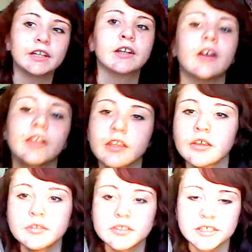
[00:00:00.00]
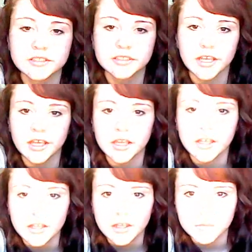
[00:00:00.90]
thing I use is
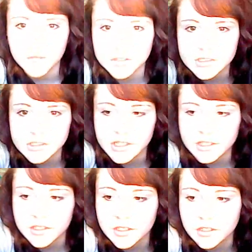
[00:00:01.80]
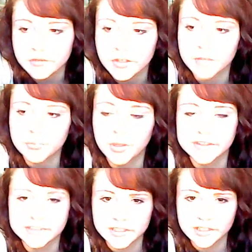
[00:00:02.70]
because he like
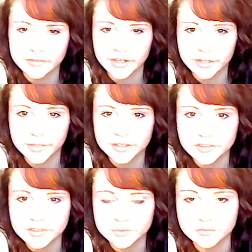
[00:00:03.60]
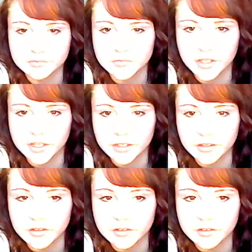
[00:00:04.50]
personally recommended some like
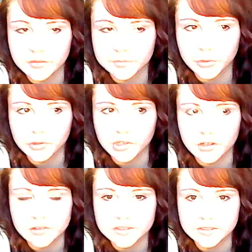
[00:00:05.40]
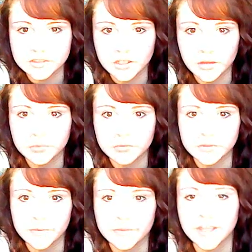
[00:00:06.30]
products and samples
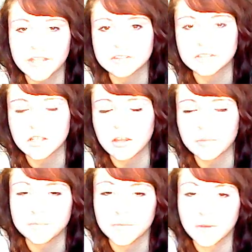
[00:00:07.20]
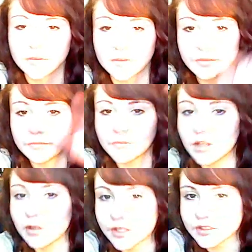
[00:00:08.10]
and things.
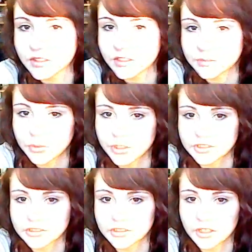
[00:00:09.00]
That sun is bright.